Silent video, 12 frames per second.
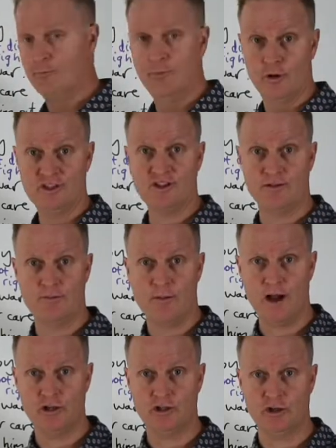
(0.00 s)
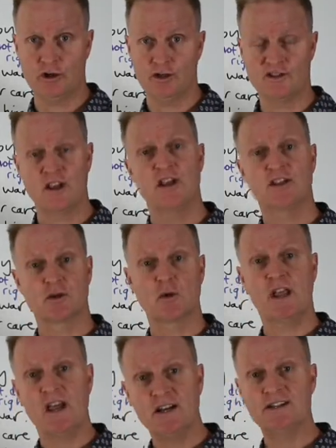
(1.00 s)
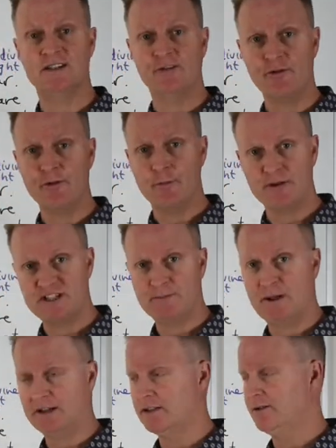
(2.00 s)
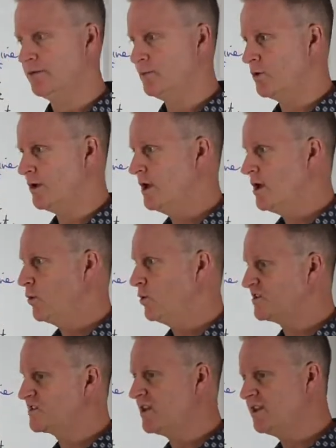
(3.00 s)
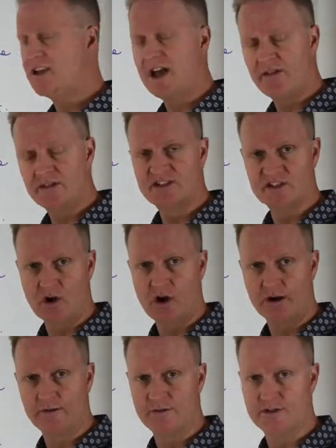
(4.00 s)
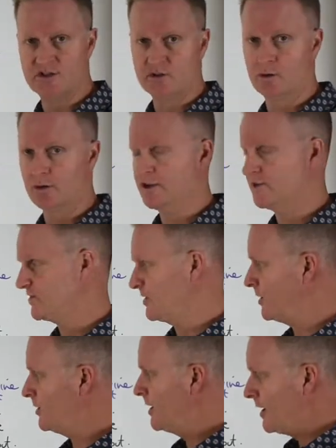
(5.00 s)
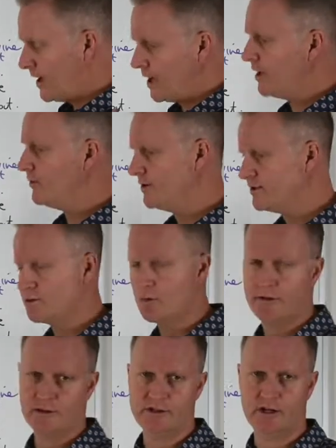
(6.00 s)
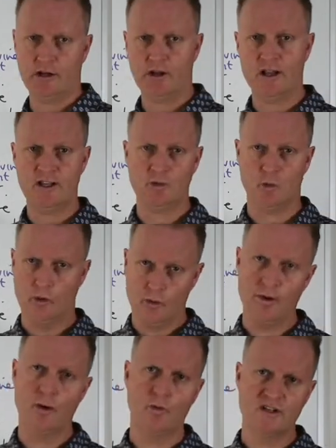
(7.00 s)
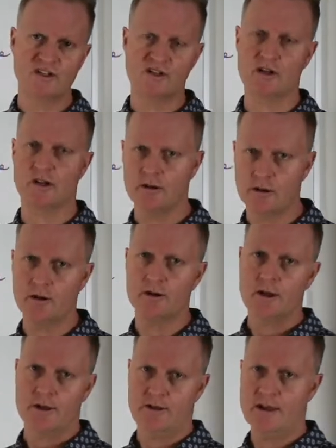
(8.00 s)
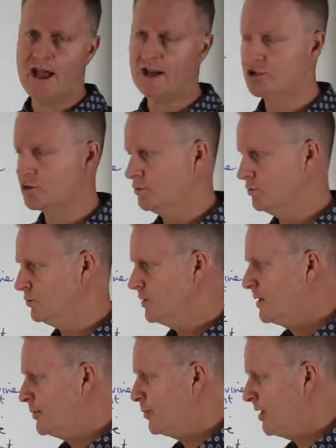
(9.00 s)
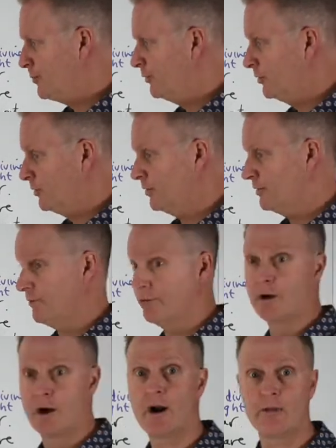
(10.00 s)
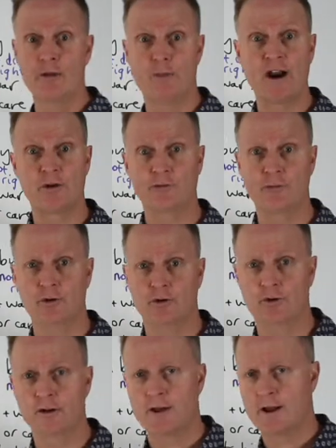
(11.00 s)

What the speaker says: voice of the marginalised. So we get a different perspective, and we see the other side of the story. So Henry's the one that declares war, but we see the actual people that are on the battlefield,